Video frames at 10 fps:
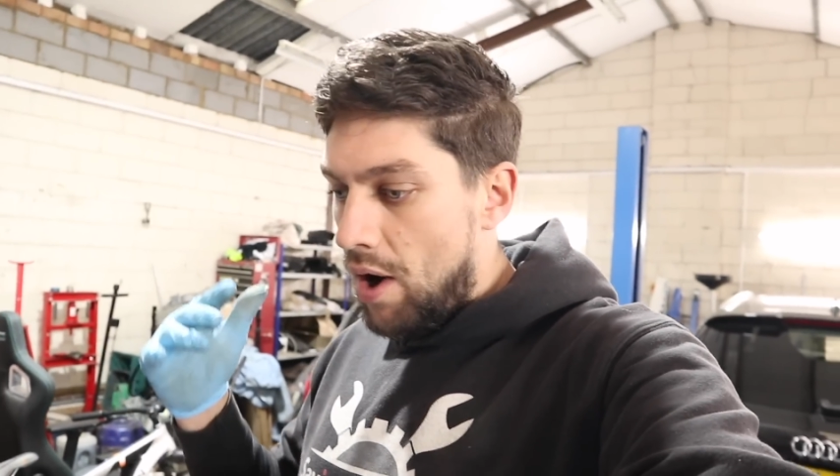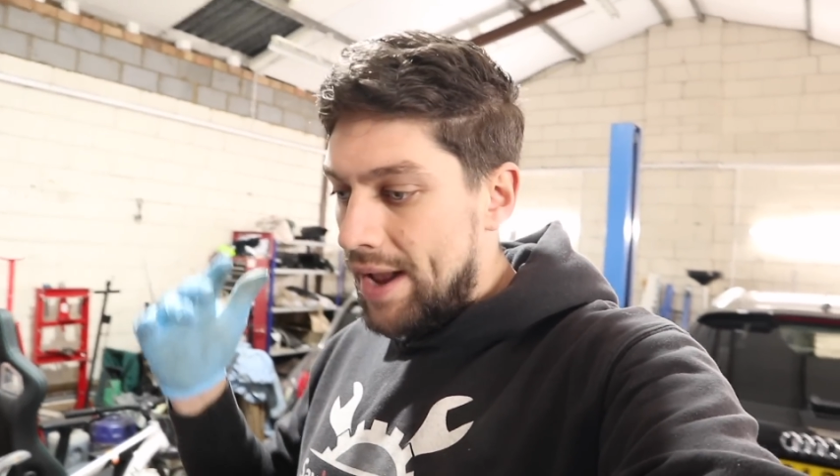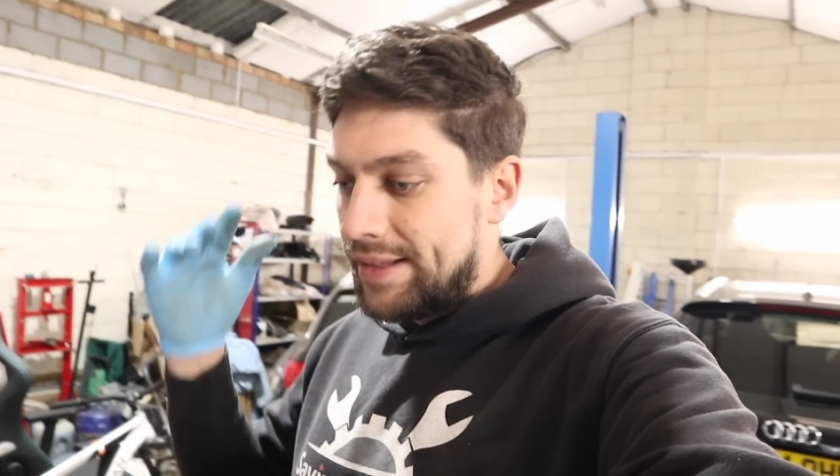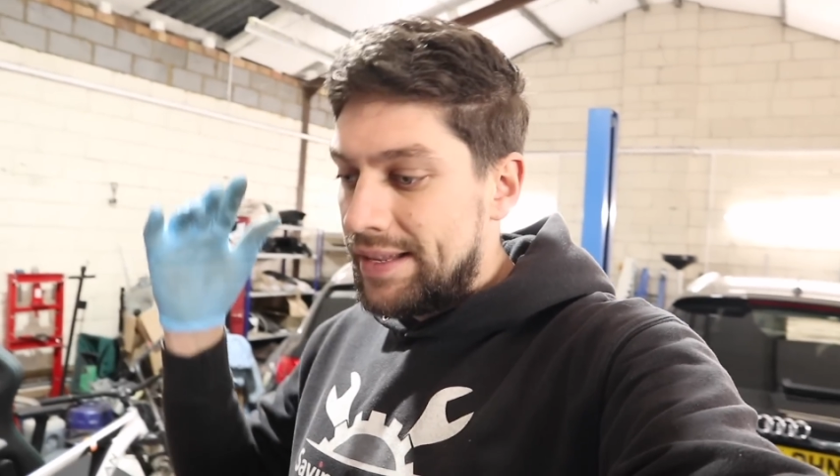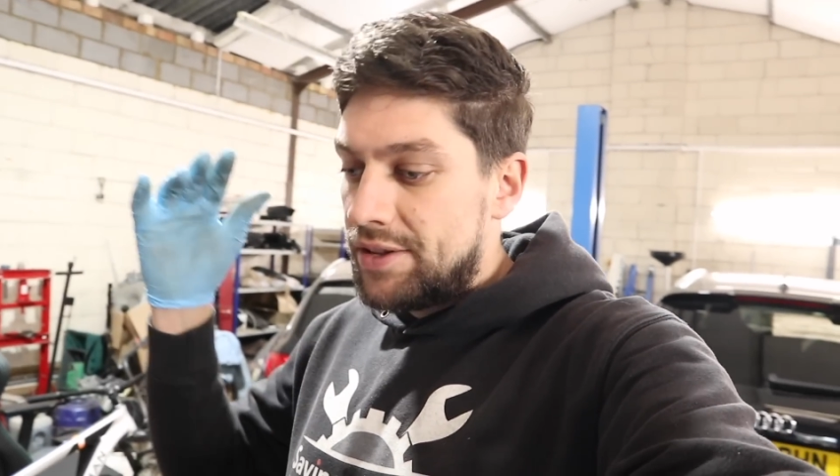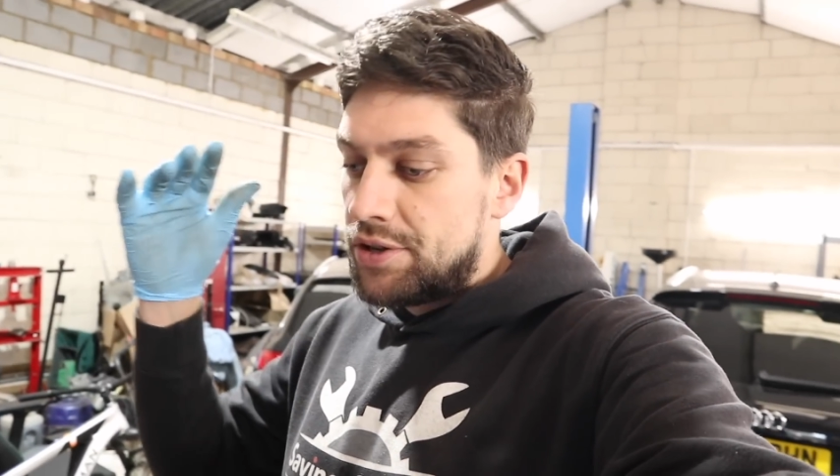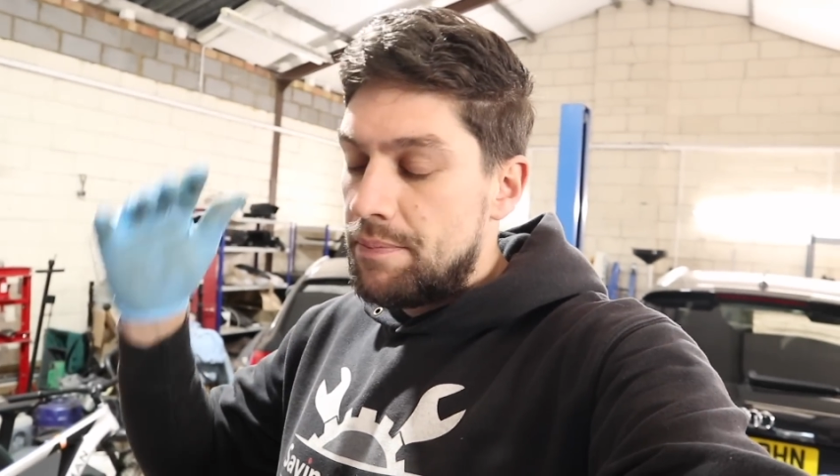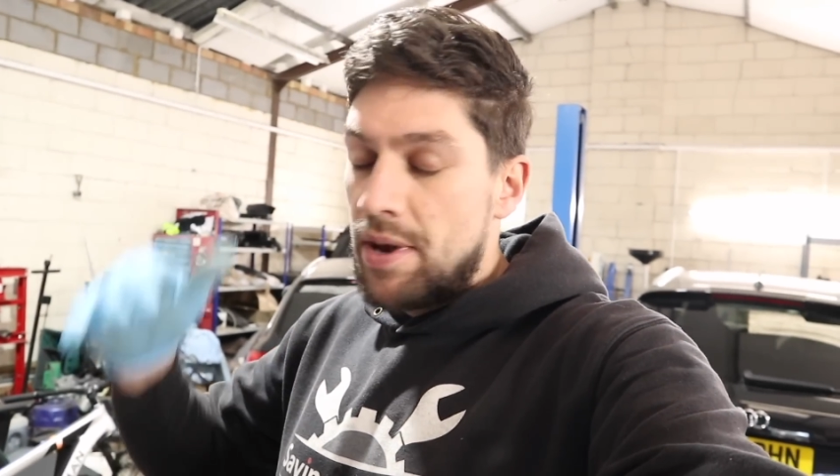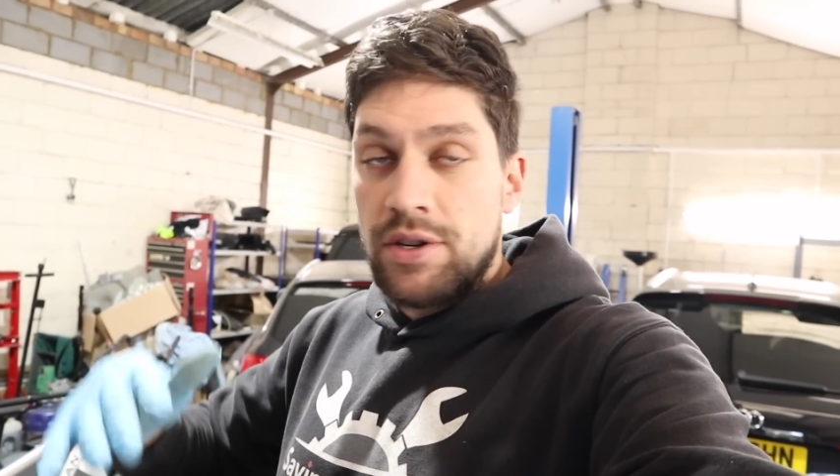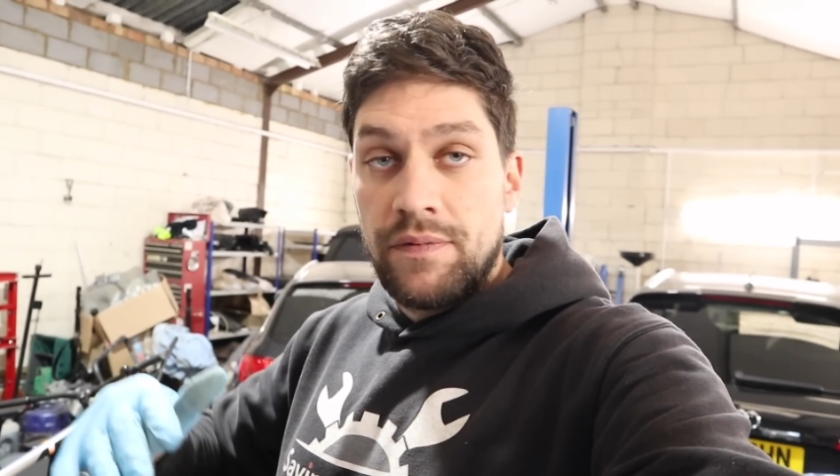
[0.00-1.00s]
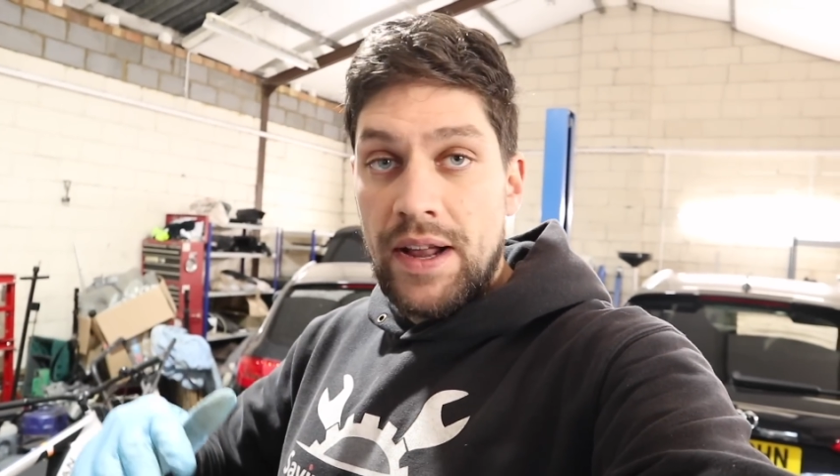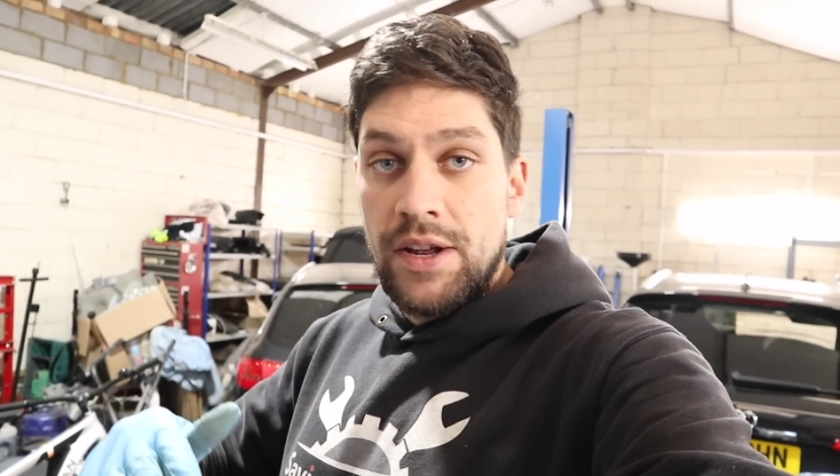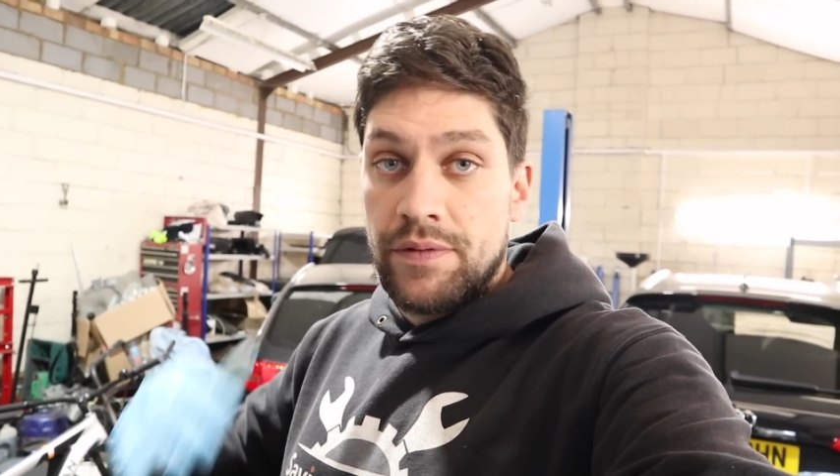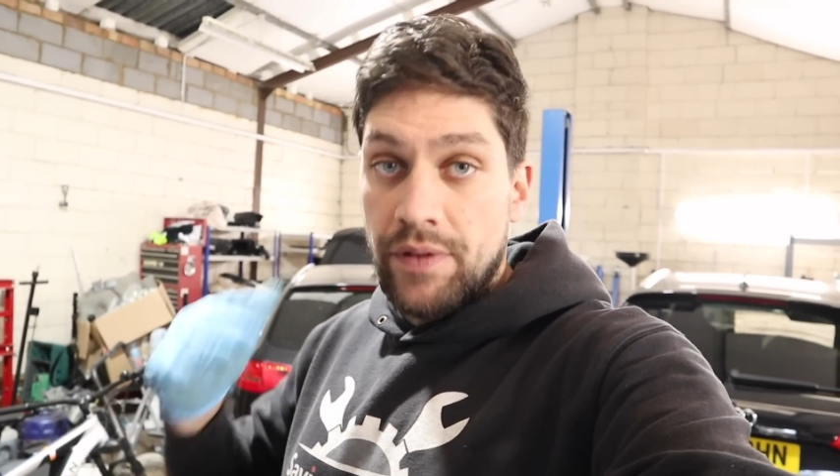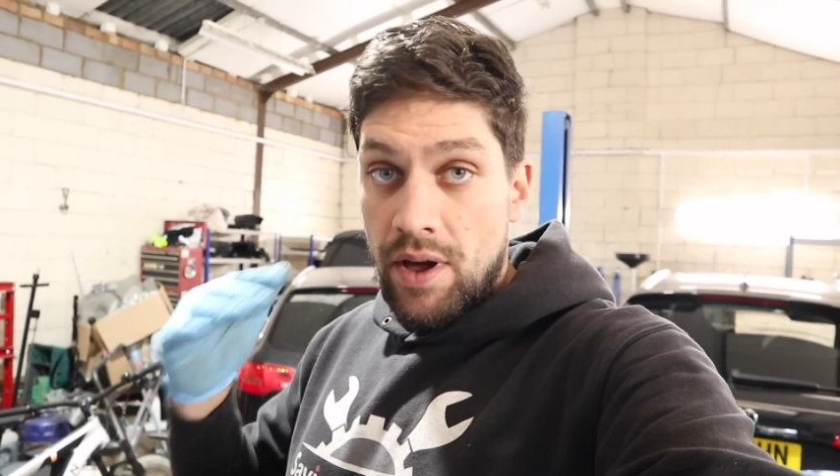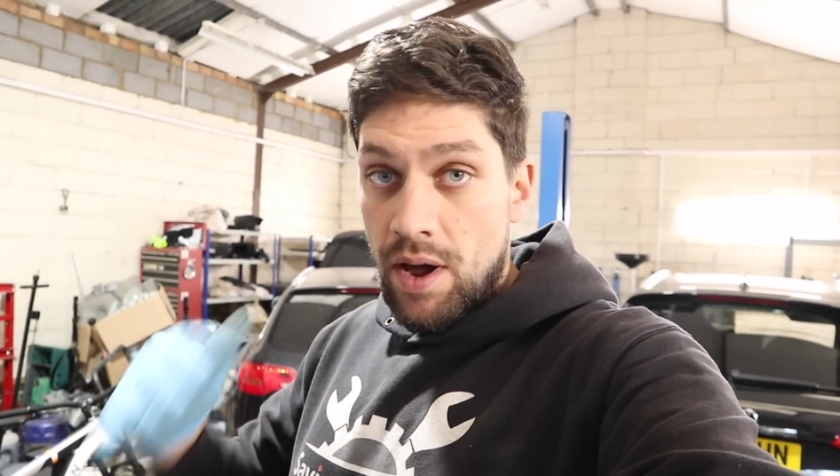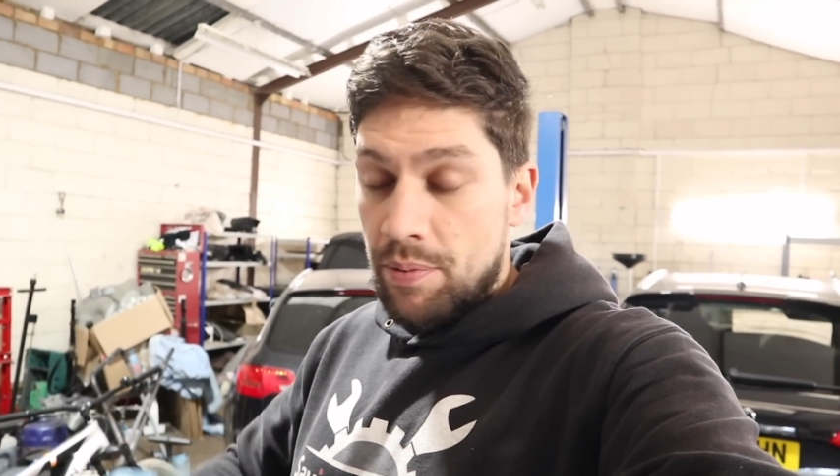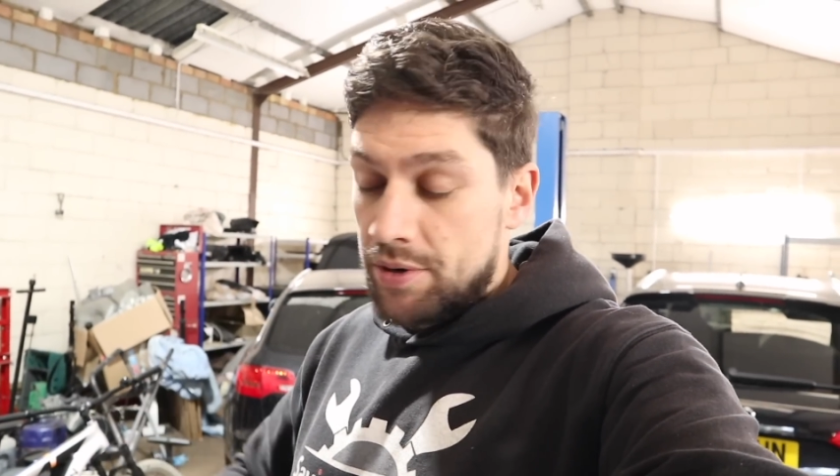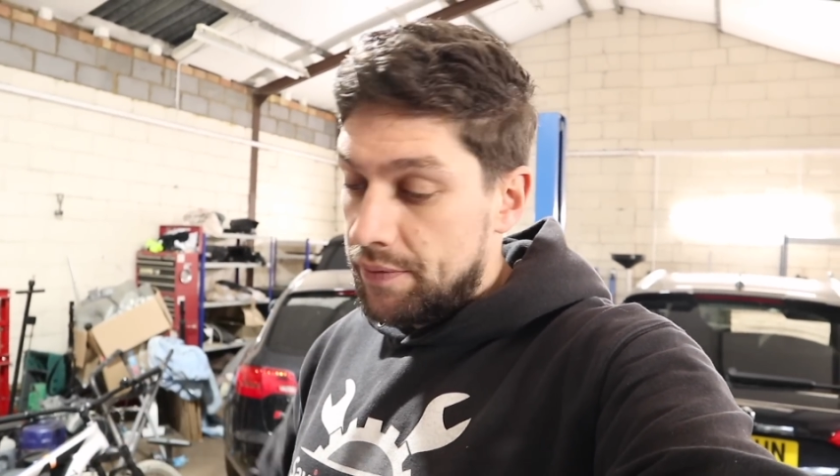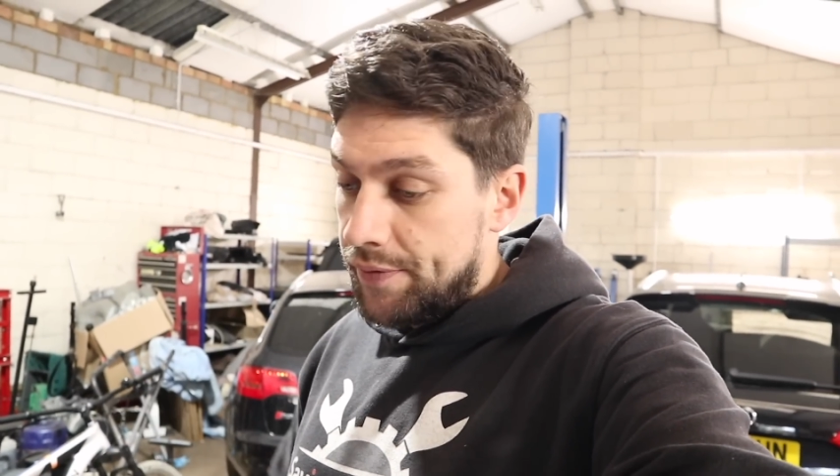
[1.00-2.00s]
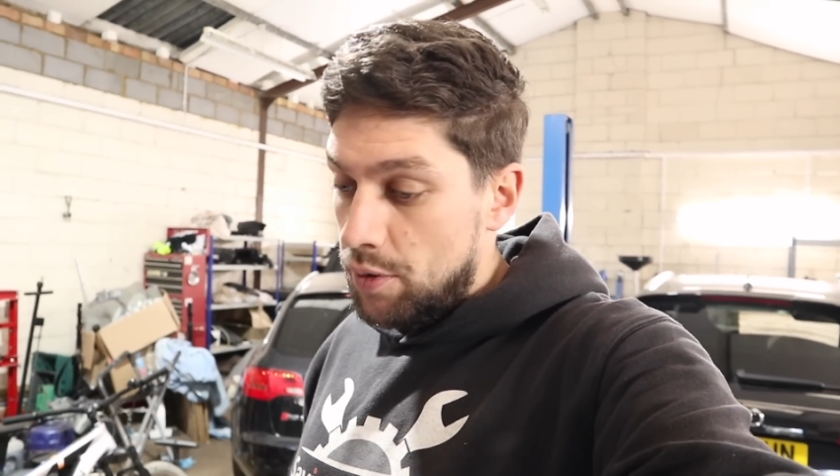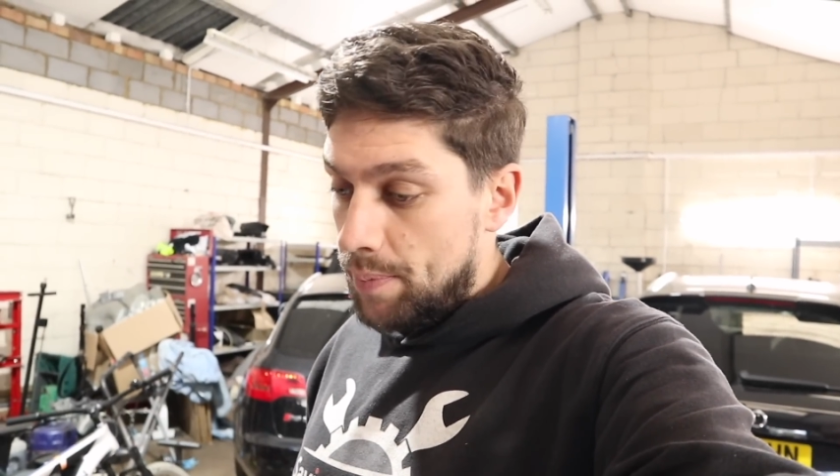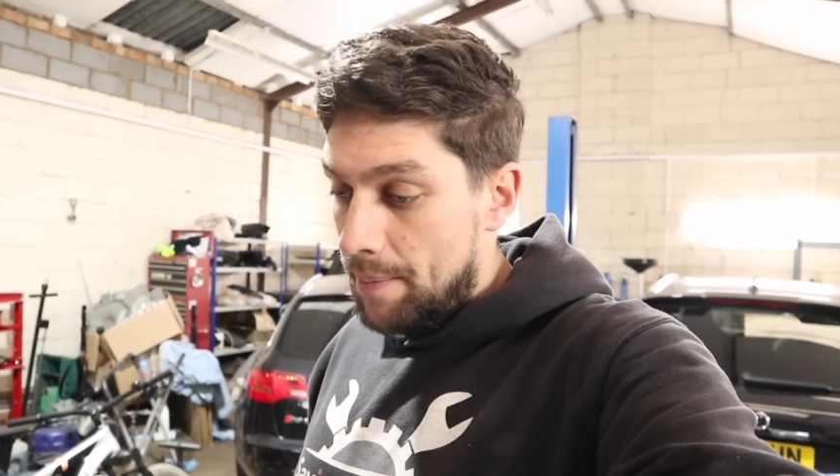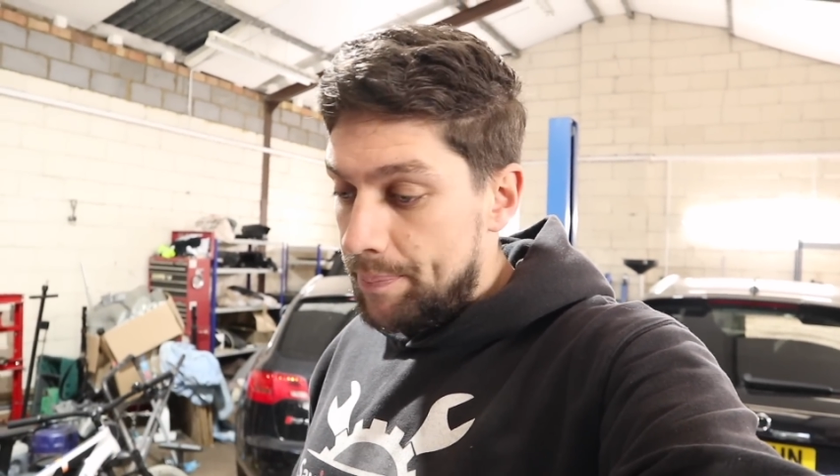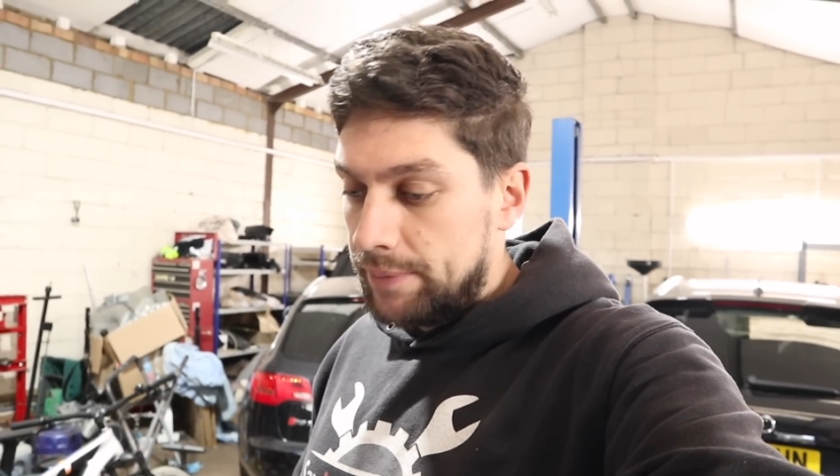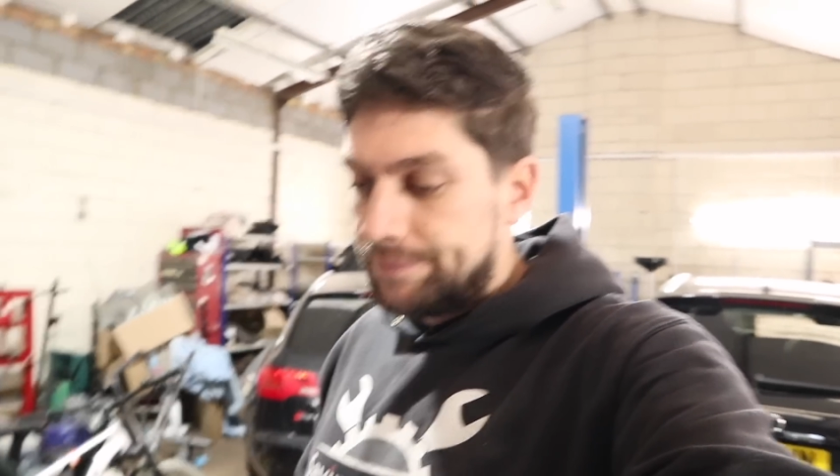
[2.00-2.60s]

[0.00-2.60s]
I did some measured values for the high pressure fuel pump.